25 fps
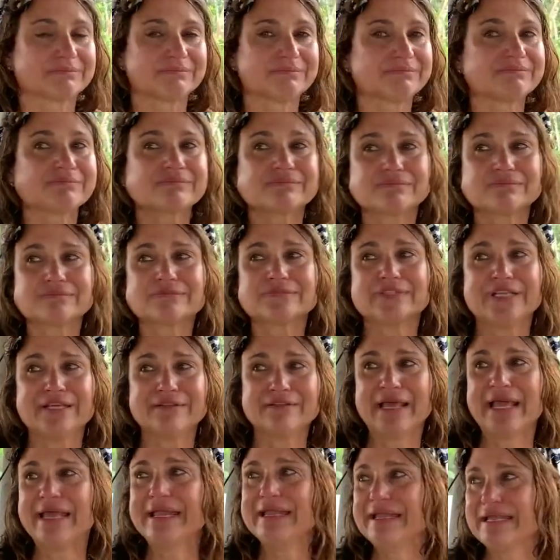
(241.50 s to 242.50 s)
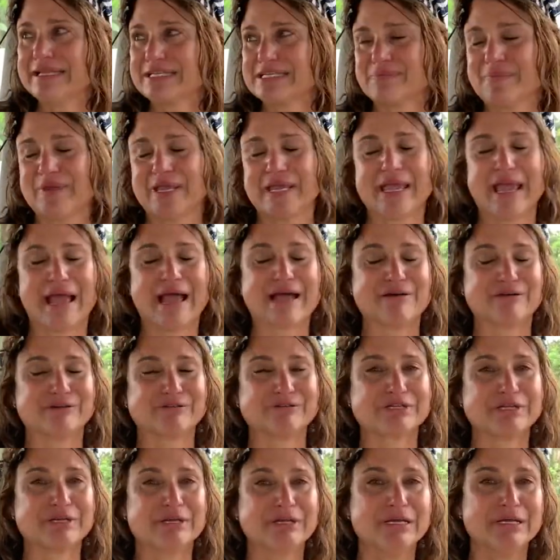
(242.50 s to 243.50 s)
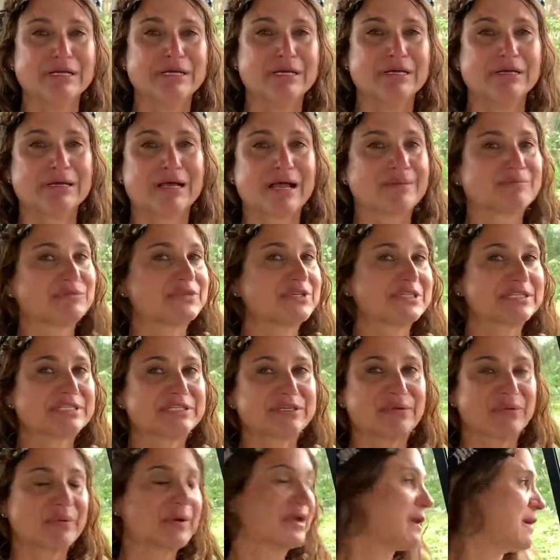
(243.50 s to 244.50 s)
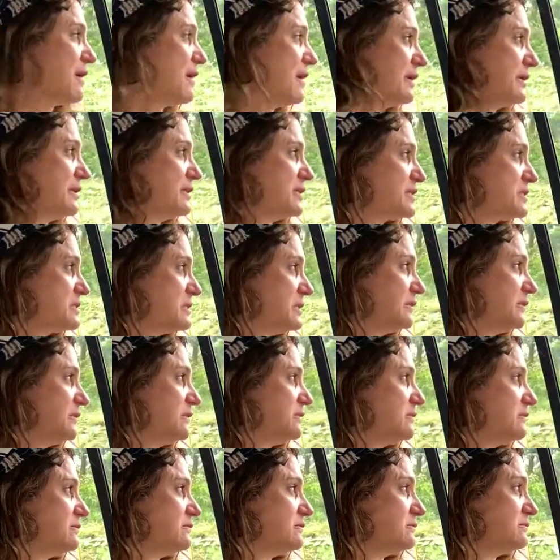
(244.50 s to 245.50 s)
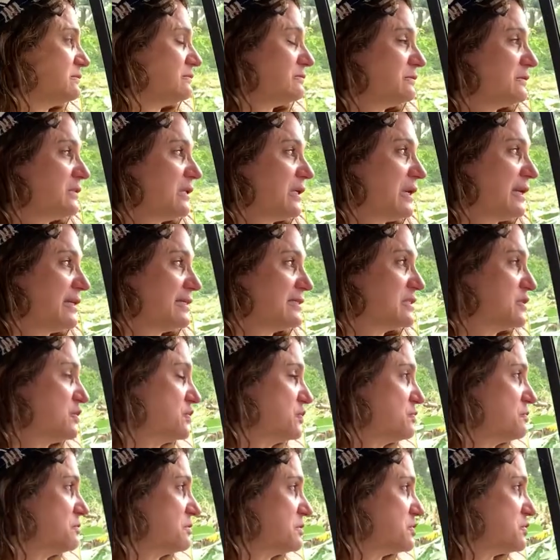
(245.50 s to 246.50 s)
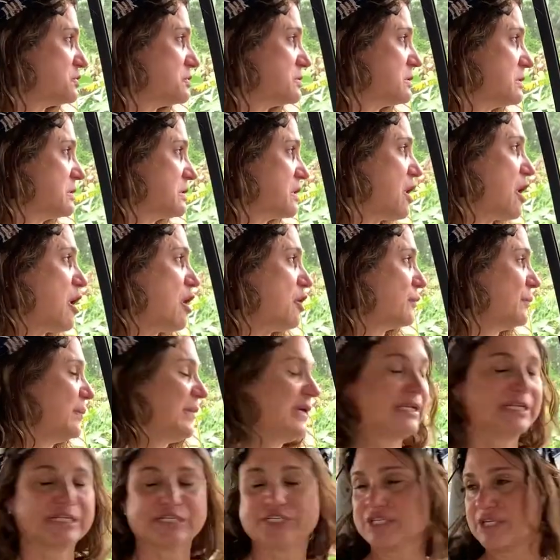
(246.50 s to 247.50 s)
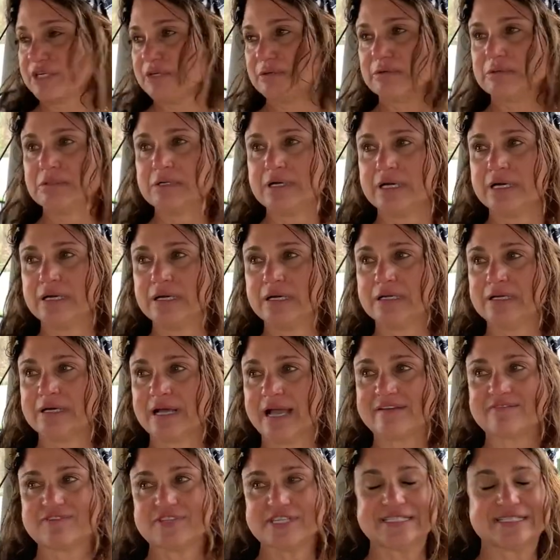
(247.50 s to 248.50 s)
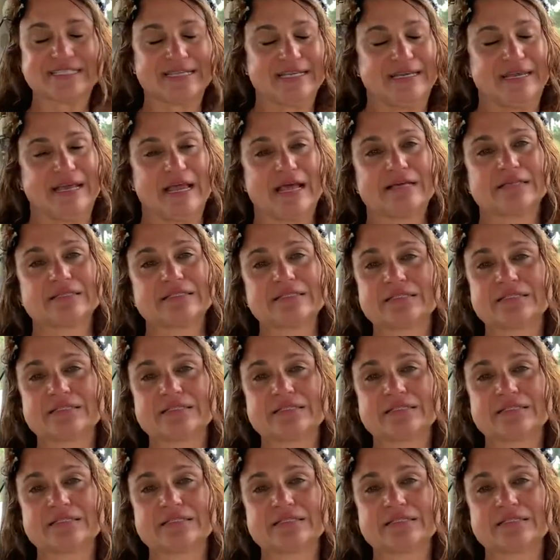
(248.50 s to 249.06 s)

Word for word: true. They need to be counted. I'm just doing what God has, has called me to do. I've just said yes.